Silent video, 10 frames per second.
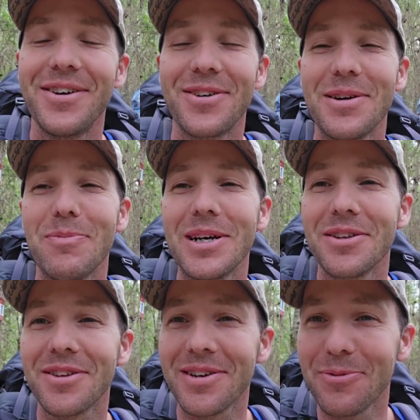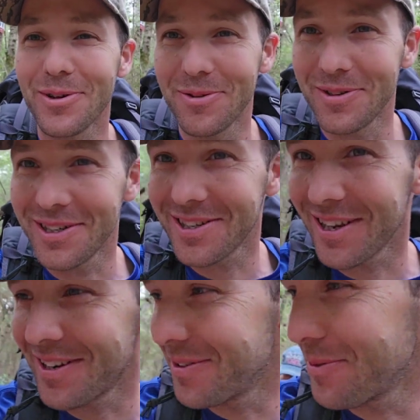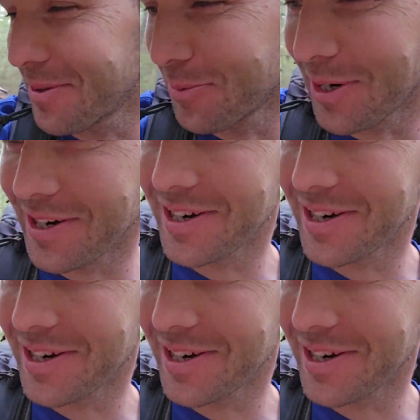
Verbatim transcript: We're at mile thirty-one. We just got done with the break.